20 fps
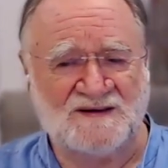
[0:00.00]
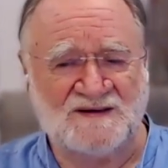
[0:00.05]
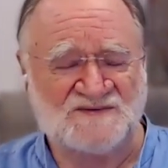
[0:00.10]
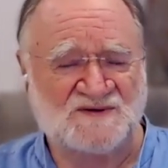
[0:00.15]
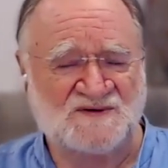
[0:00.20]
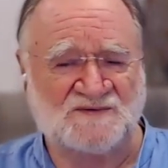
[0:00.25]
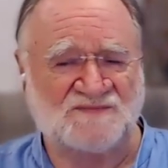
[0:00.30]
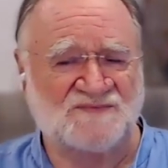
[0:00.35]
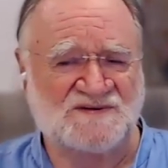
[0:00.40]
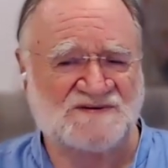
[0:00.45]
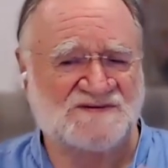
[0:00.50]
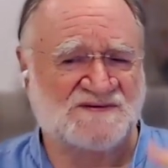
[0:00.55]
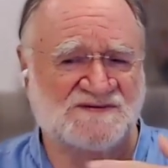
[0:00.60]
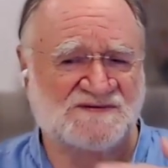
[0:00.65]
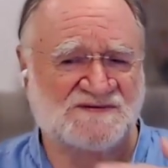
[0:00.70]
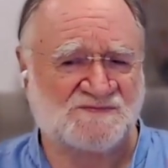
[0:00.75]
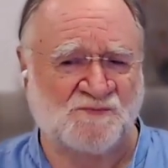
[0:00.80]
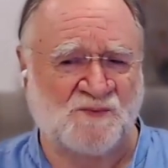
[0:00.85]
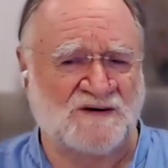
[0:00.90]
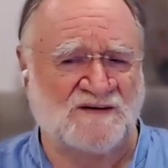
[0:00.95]
So this
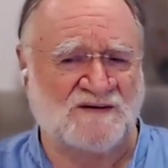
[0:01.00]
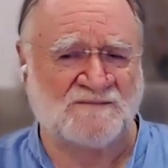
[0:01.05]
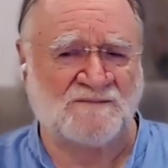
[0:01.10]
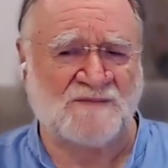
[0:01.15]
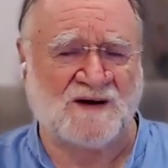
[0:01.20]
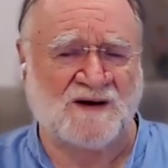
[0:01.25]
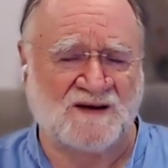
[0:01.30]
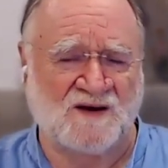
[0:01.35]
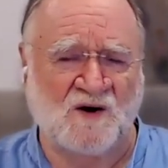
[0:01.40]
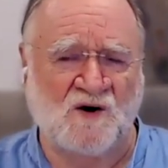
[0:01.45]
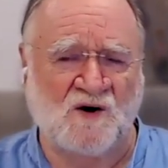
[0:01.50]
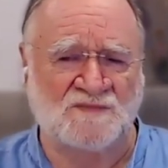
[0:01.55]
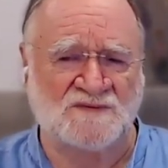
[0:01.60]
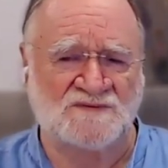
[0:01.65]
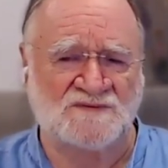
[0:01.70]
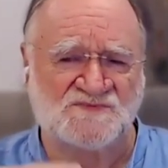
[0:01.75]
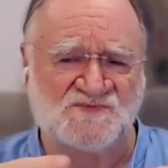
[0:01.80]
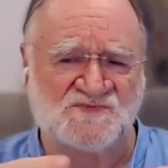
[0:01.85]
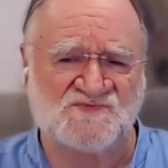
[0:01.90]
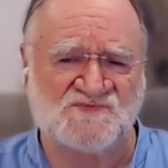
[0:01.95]
is one of my
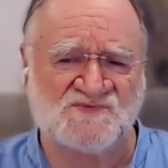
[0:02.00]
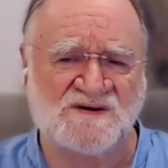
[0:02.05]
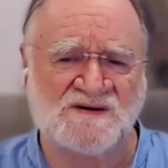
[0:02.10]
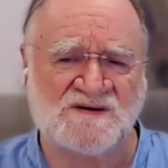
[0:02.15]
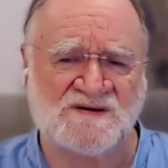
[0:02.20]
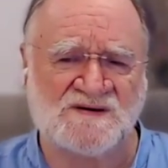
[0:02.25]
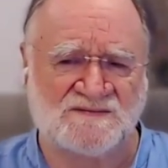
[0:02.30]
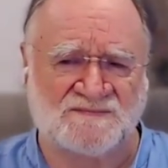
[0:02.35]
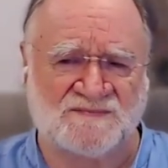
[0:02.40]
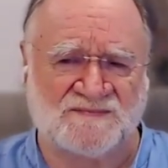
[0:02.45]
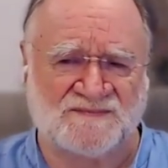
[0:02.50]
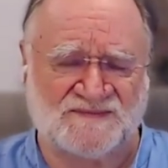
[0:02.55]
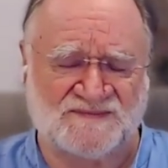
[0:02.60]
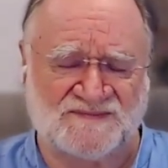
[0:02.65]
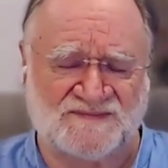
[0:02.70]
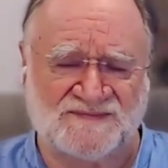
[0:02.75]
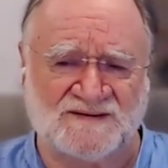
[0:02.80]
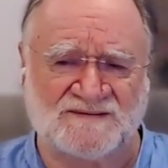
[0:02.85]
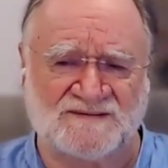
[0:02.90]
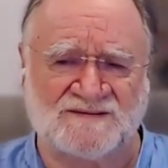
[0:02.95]
common
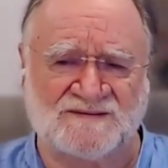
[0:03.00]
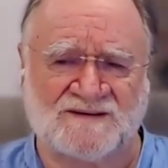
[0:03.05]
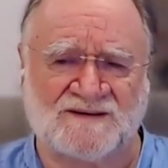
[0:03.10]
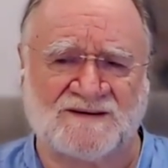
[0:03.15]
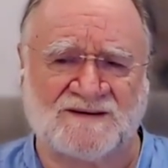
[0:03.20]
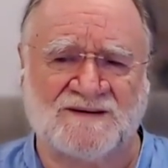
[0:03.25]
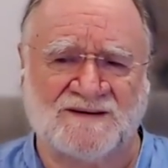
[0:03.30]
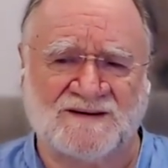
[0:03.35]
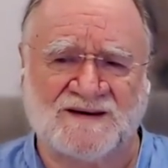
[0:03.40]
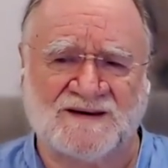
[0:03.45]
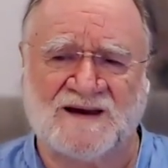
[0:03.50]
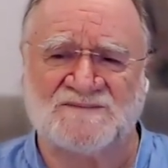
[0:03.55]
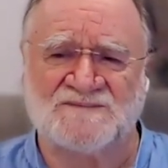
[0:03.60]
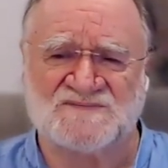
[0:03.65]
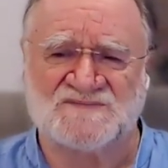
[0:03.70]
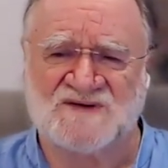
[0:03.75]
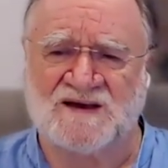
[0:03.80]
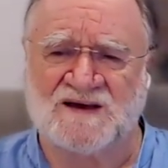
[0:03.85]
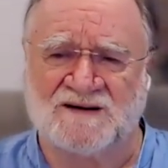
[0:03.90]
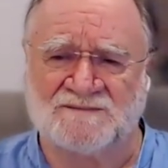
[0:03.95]
dreams that
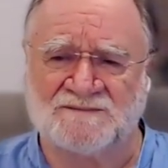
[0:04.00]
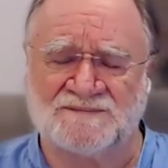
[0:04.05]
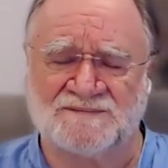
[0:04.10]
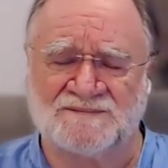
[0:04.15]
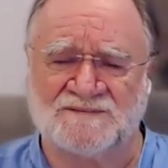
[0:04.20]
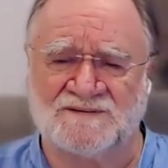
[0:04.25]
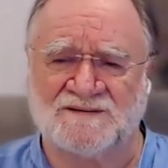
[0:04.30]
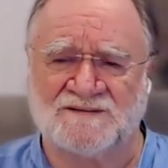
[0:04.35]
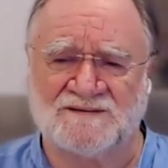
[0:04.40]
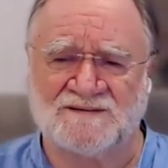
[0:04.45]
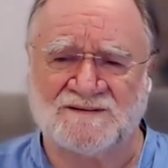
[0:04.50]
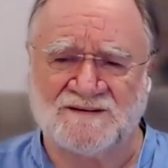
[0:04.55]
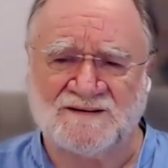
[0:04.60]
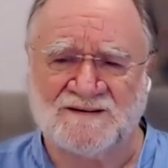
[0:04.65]
comes up, yeah?